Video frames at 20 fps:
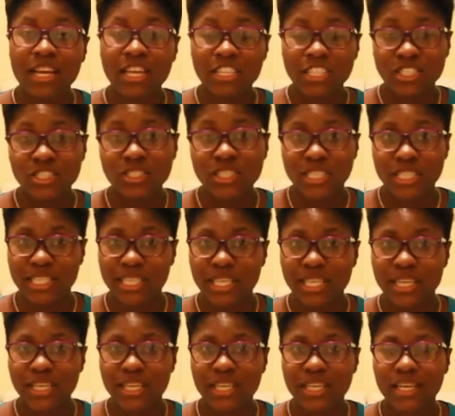So
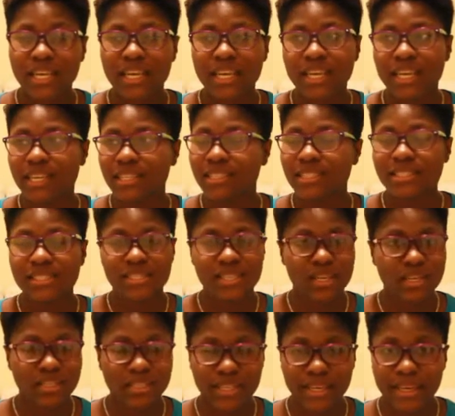today it's
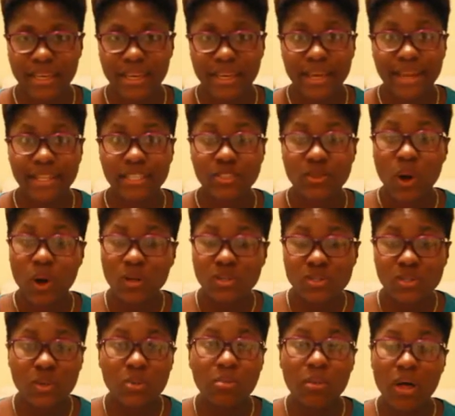Sunday and it's
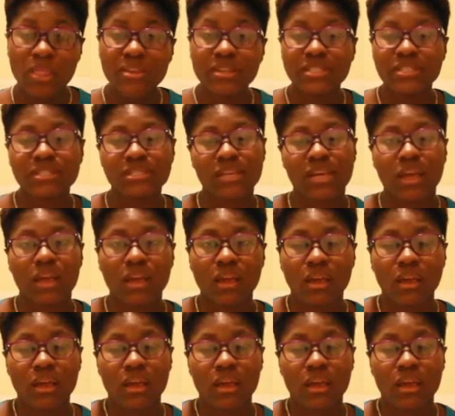also Mother's Day.